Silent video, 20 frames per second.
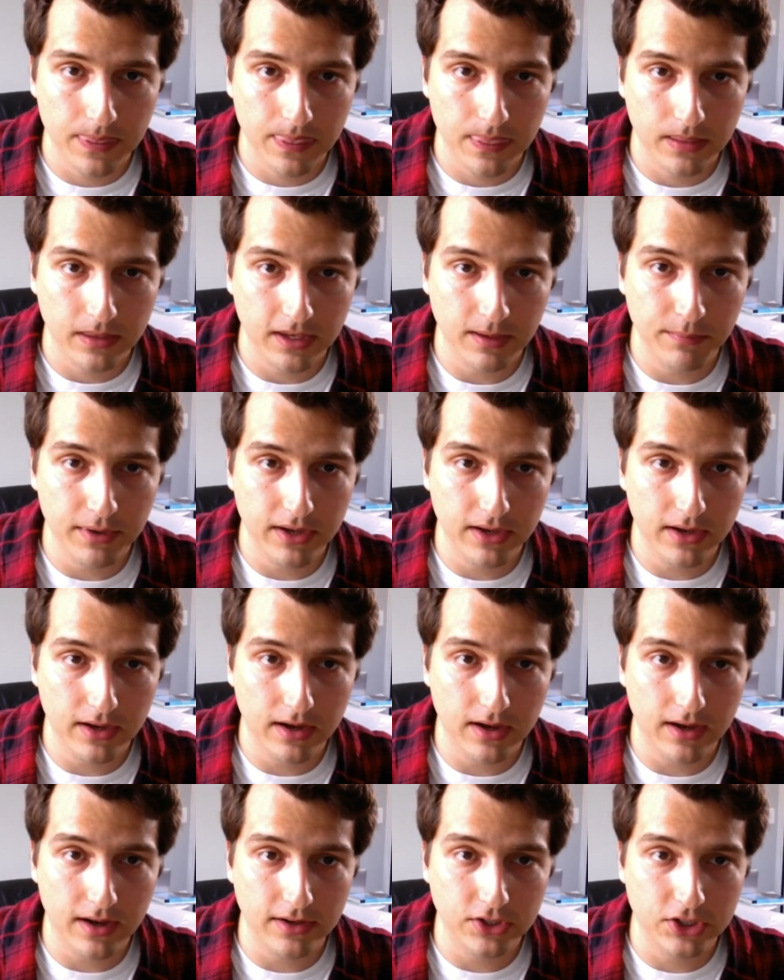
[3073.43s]
give me,
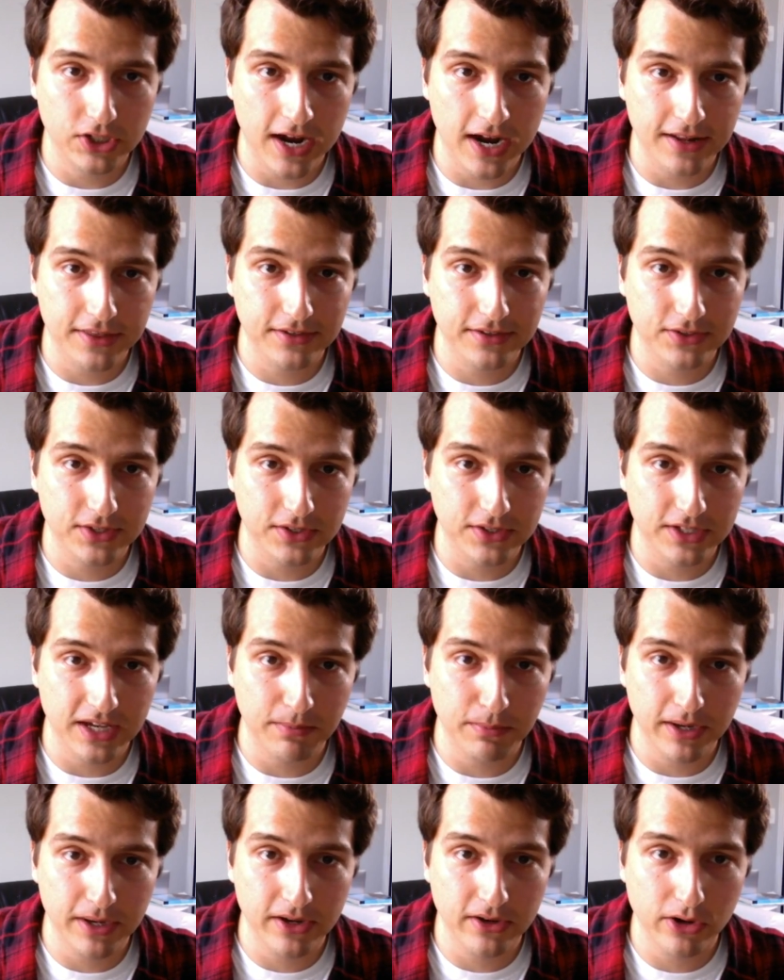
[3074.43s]
uh, Jonathan says, give
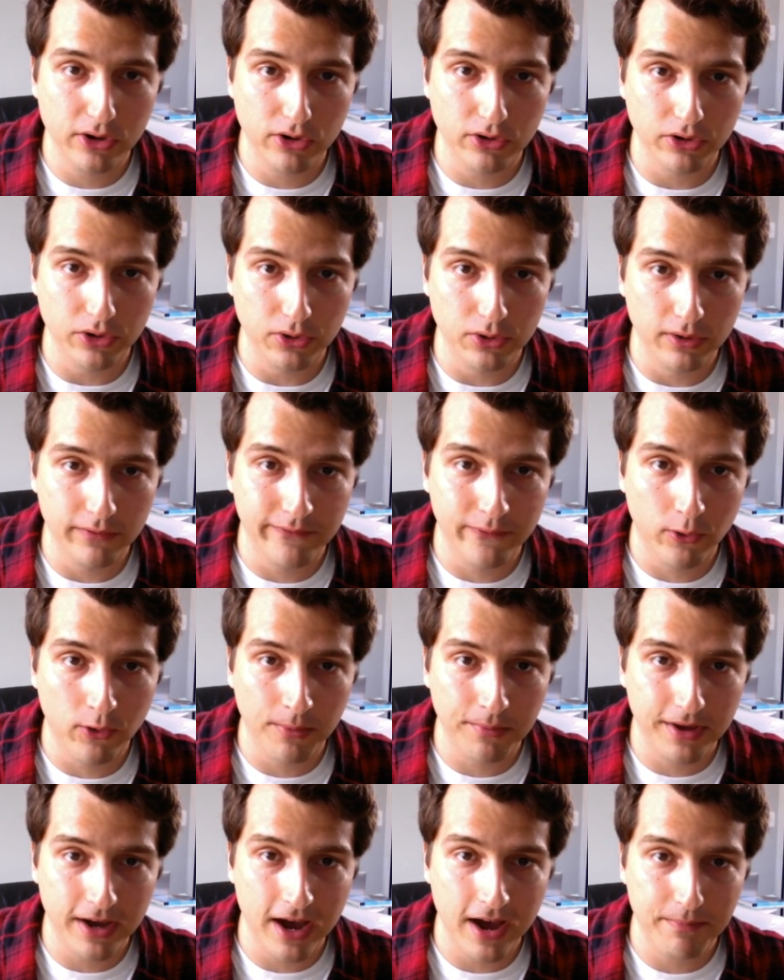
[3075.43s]
me your uniform
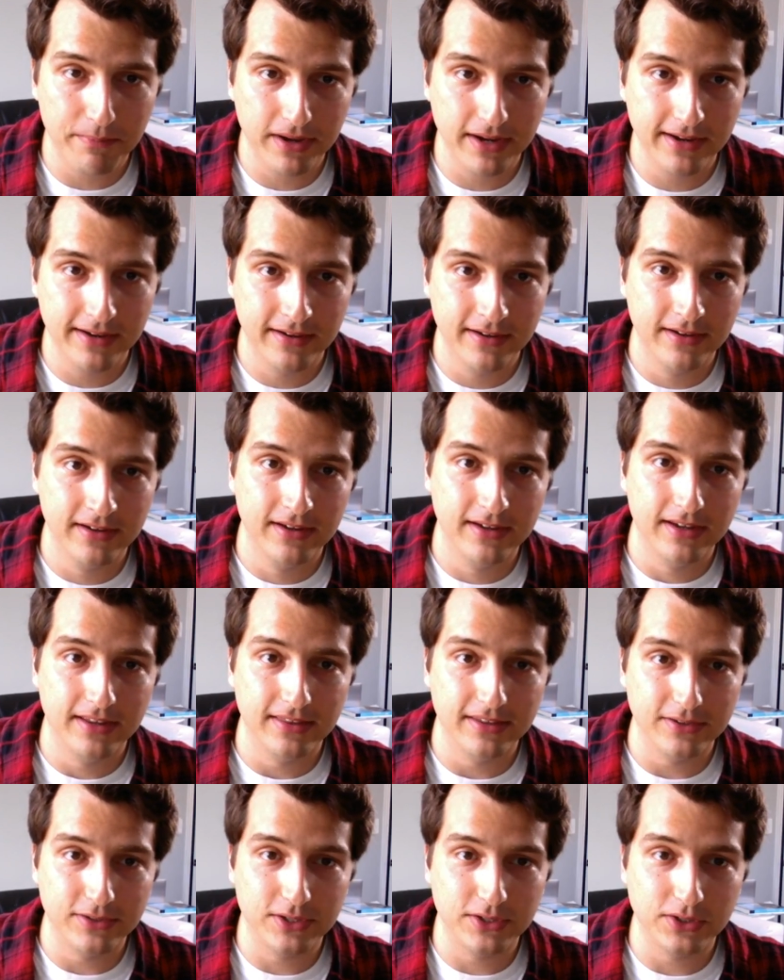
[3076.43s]
copy.
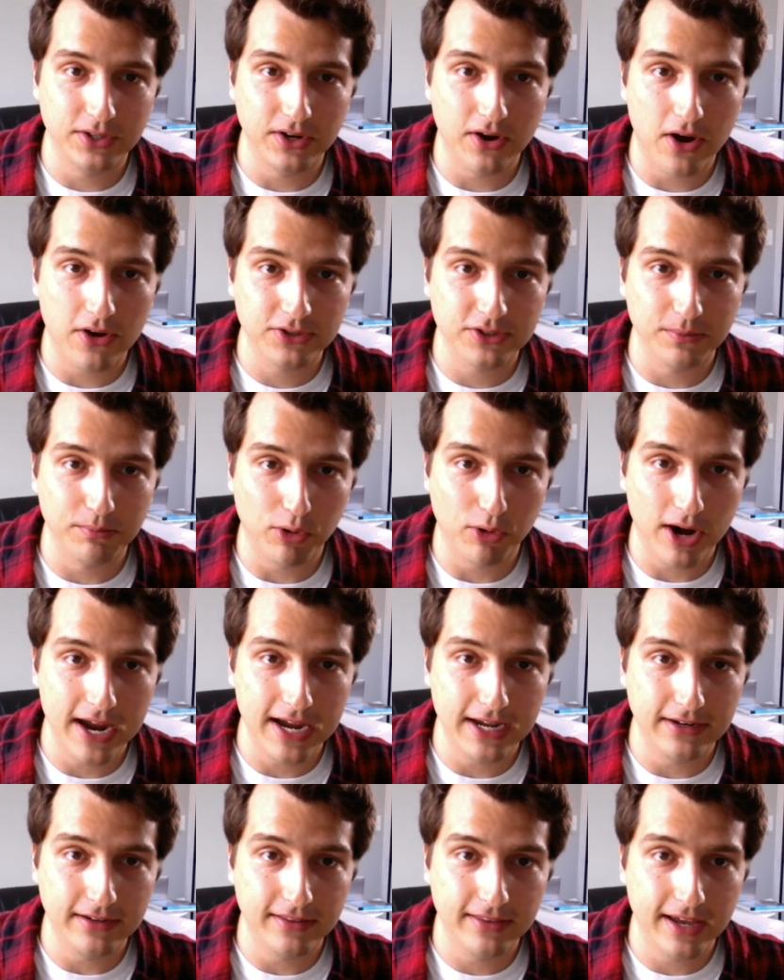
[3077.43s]
This is an awesome
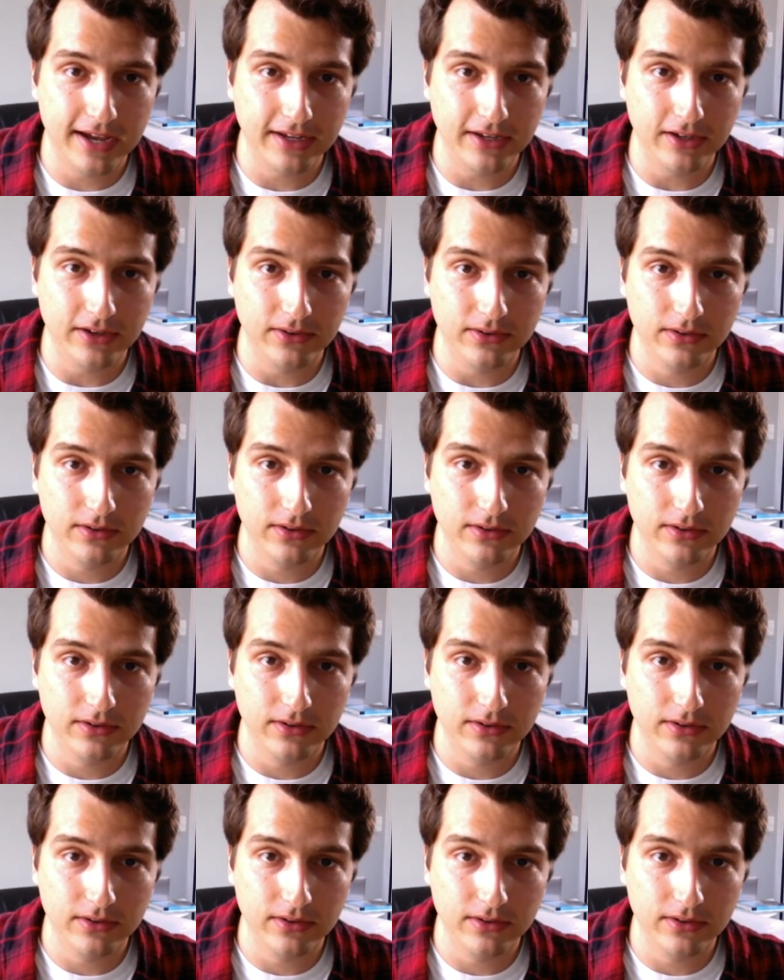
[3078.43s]
brand. Thank you.